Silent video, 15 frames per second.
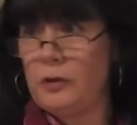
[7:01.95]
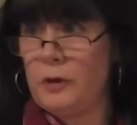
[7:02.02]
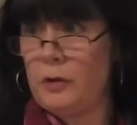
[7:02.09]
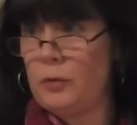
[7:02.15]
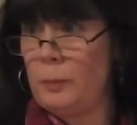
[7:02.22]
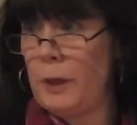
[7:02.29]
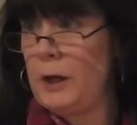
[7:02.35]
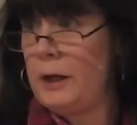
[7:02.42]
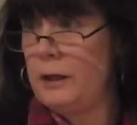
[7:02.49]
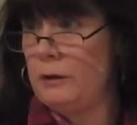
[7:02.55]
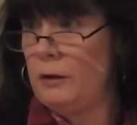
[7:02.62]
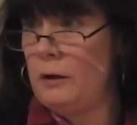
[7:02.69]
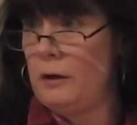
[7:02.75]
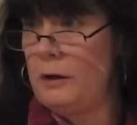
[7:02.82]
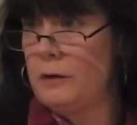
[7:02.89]
in its
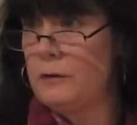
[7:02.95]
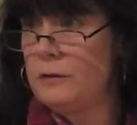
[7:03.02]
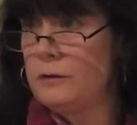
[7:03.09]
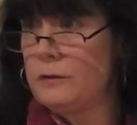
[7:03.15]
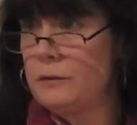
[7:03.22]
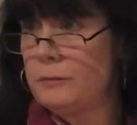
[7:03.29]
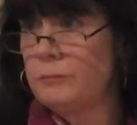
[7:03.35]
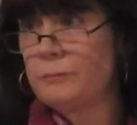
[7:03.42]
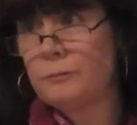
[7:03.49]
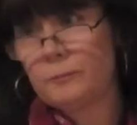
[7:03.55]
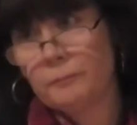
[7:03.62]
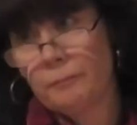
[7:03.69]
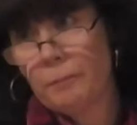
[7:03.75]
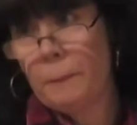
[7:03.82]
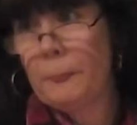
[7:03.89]
bylaws.
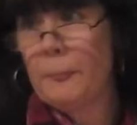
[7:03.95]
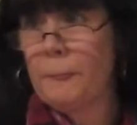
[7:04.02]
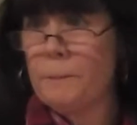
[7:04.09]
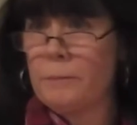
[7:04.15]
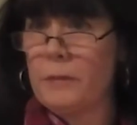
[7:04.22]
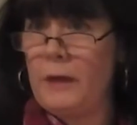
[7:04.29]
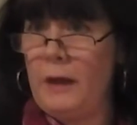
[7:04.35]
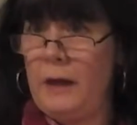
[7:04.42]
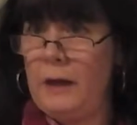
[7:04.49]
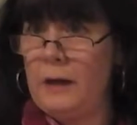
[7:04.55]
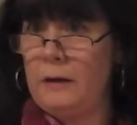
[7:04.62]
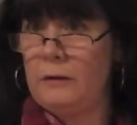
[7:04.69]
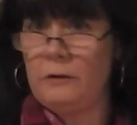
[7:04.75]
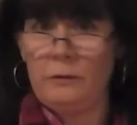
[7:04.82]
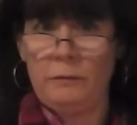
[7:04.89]

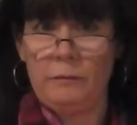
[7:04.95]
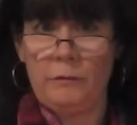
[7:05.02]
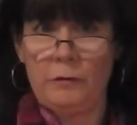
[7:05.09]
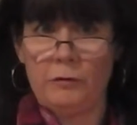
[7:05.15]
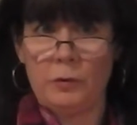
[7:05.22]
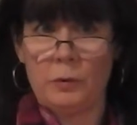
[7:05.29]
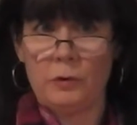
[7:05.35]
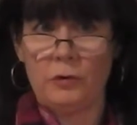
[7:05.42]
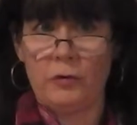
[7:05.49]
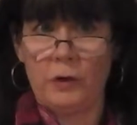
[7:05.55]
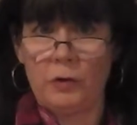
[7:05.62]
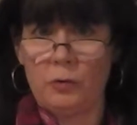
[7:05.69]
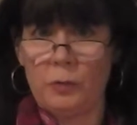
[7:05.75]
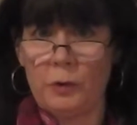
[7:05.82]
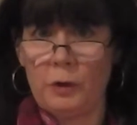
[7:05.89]
And of course,
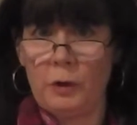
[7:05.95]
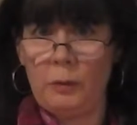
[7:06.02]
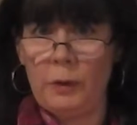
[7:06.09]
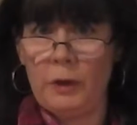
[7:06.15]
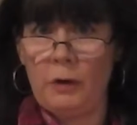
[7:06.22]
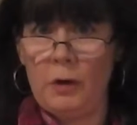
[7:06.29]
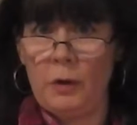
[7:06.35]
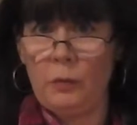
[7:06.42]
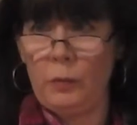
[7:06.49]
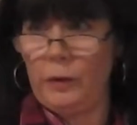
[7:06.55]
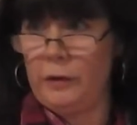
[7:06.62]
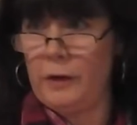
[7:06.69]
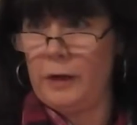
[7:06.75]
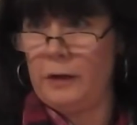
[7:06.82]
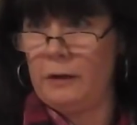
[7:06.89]
things were going on
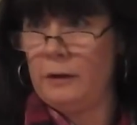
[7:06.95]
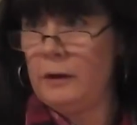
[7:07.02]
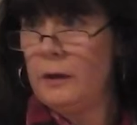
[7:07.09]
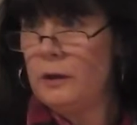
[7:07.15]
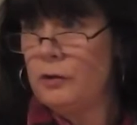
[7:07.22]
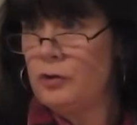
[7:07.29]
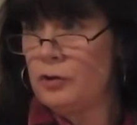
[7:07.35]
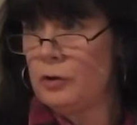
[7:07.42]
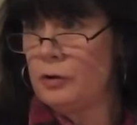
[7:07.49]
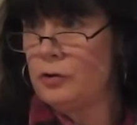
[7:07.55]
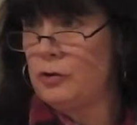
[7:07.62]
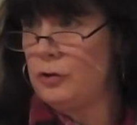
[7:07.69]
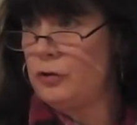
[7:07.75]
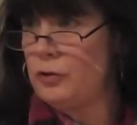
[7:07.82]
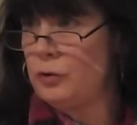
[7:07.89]
within
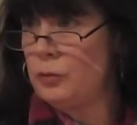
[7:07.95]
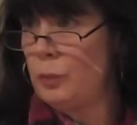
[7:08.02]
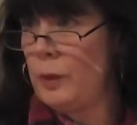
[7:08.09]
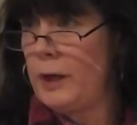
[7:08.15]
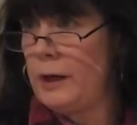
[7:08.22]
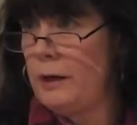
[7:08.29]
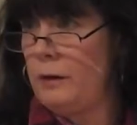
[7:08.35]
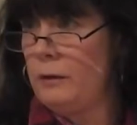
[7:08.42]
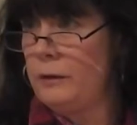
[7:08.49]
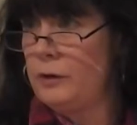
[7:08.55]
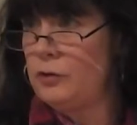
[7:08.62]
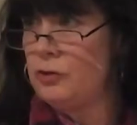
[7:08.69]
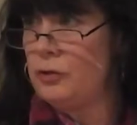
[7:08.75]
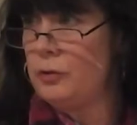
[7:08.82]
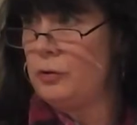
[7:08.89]
churches as well,
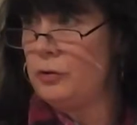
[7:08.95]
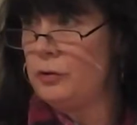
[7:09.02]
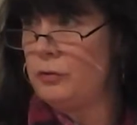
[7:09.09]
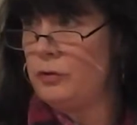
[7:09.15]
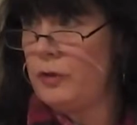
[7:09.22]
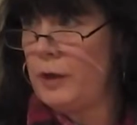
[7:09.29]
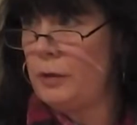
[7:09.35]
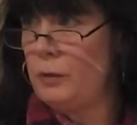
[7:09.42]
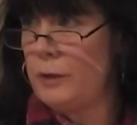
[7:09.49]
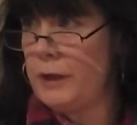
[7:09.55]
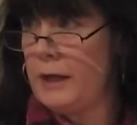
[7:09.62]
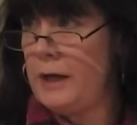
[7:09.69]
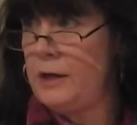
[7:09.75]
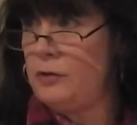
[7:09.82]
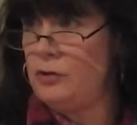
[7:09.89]
issues of
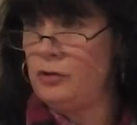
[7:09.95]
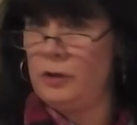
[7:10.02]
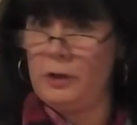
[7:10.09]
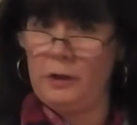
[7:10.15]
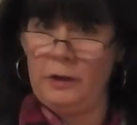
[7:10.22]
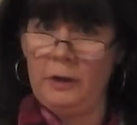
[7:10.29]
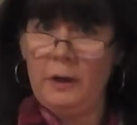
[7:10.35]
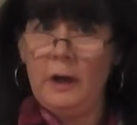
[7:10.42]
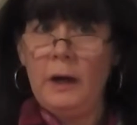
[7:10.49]
segregation.